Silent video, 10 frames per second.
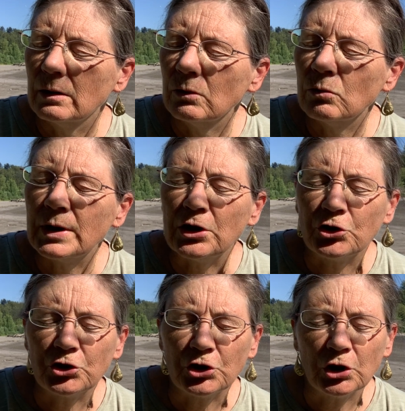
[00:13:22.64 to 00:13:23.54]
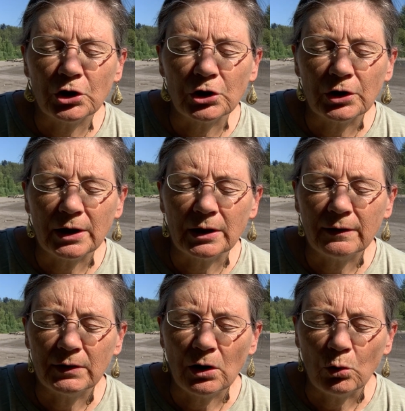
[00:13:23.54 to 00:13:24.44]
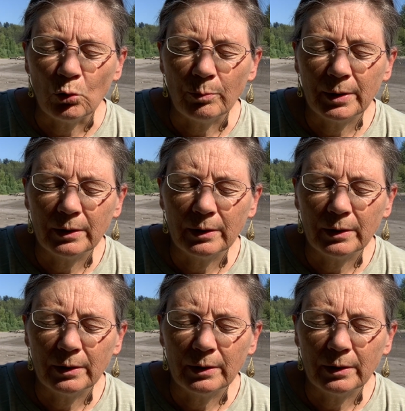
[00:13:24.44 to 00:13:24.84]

reassured and given hope.